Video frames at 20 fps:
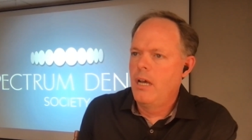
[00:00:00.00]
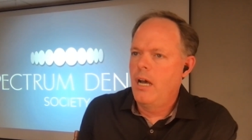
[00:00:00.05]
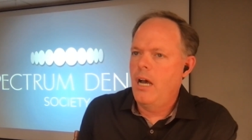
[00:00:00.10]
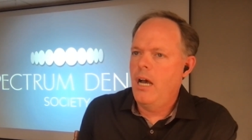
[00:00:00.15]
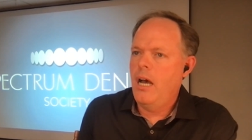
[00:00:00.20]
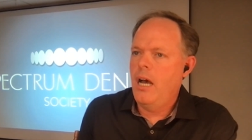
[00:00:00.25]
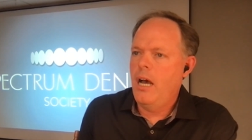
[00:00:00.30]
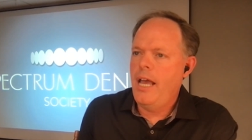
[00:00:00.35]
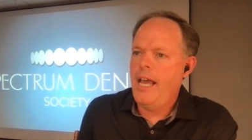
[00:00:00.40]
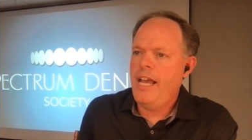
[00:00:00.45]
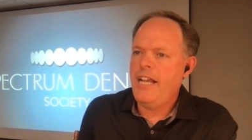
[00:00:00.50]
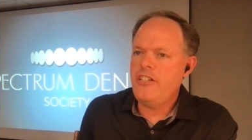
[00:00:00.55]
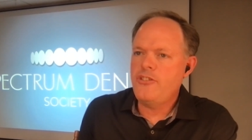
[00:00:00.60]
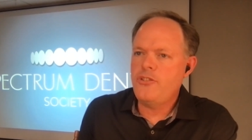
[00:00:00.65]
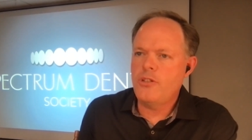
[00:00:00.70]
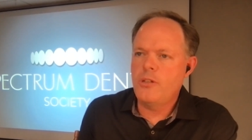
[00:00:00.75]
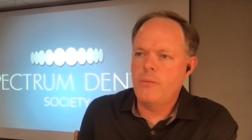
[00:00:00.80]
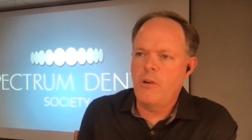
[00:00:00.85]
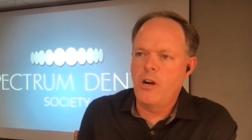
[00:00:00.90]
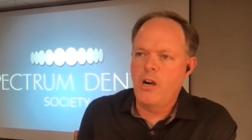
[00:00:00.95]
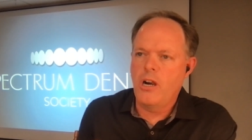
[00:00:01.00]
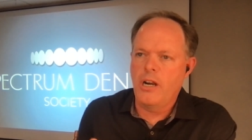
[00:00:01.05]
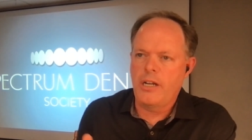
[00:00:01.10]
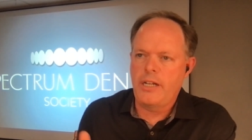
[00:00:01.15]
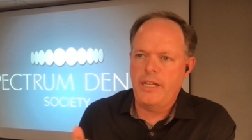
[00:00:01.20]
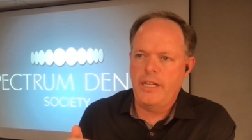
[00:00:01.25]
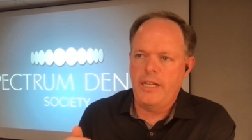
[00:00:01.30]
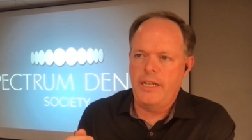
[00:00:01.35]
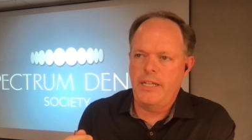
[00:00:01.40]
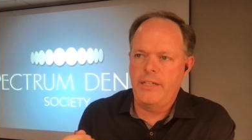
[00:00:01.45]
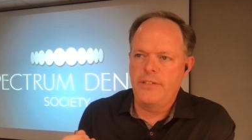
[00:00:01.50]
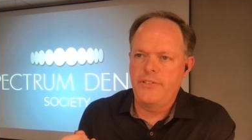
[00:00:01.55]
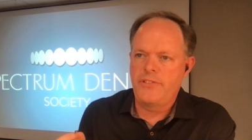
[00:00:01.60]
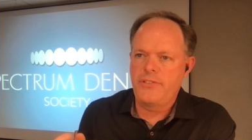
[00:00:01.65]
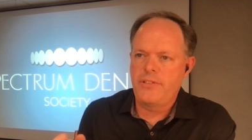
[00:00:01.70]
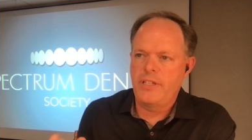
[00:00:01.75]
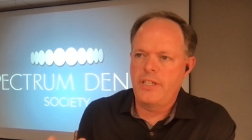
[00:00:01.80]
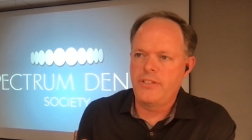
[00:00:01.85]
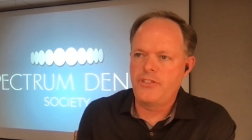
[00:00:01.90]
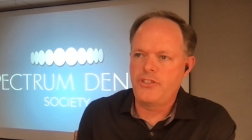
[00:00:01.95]
External marketing
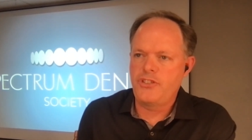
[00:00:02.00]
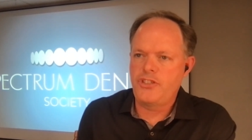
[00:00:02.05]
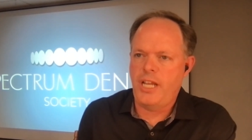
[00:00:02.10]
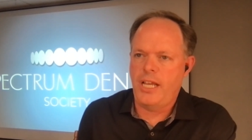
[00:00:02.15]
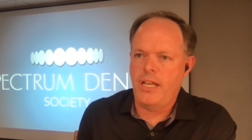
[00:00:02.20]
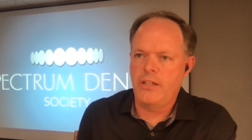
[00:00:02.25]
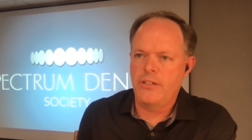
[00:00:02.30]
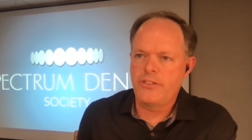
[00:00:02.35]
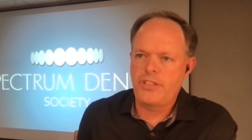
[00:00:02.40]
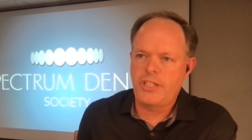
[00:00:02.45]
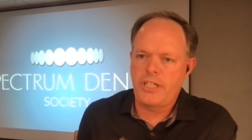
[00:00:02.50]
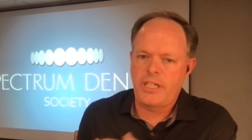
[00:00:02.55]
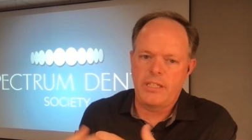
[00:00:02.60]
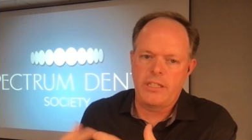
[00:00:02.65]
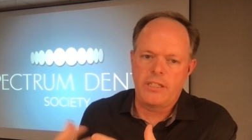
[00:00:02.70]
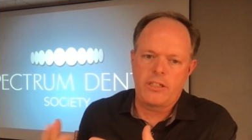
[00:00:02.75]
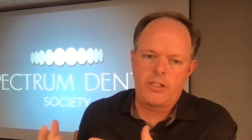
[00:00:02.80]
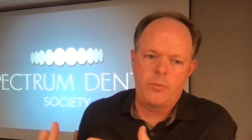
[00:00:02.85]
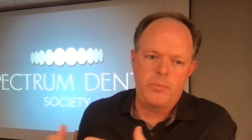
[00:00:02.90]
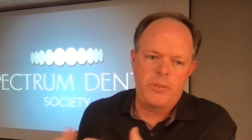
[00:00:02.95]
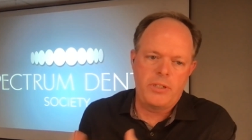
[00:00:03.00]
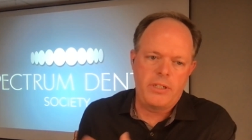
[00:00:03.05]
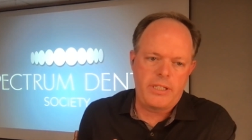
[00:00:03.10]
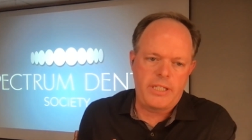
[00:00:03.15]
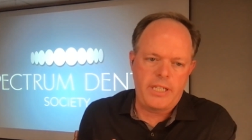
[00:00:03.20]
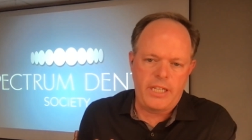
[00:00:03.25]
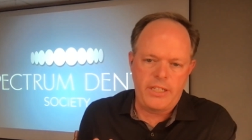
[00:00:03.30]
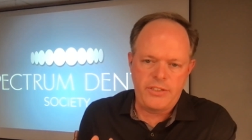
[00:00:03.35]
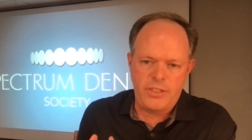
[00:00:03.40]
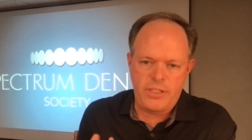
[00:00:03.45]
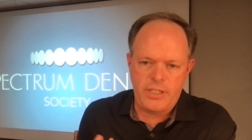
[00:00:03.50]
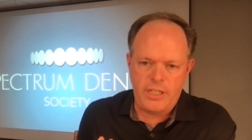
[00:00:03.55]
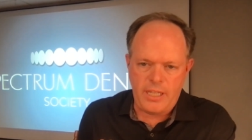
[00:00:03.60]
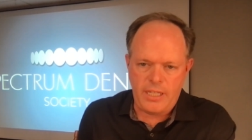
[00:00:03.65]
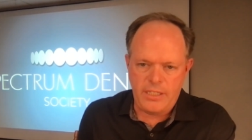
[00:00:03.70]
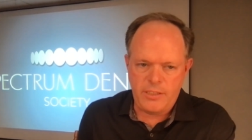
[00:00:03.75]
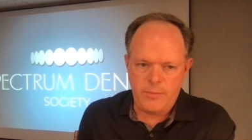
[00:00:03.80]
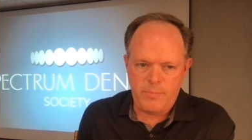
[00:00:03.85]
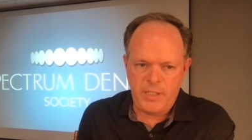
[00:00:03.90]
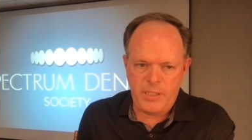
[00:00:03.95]
is challenging in the communication of
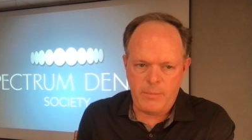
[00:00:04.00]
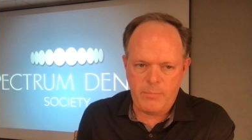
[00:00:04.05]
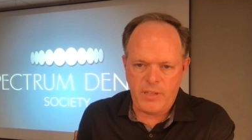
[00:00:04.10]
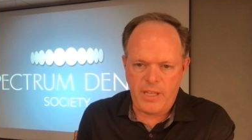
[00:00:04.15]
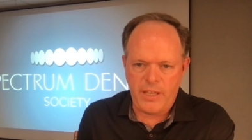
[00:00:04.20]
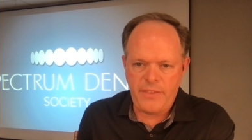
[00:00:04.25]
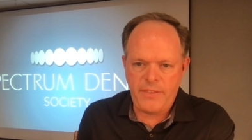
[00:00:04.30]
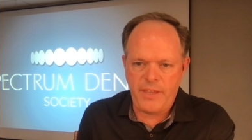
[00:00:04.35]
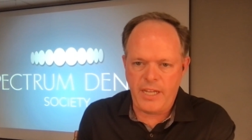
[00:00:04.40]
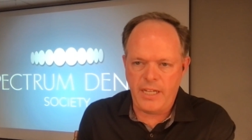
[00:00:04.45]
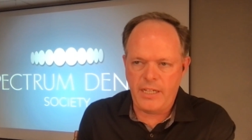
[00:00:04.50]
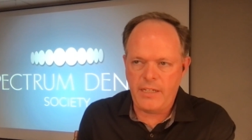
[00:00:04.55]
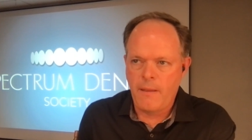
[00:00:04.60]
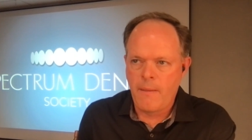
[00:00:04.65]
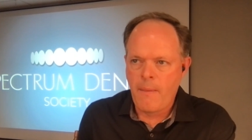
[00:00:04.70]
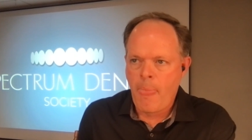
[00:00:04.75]
that to people. I think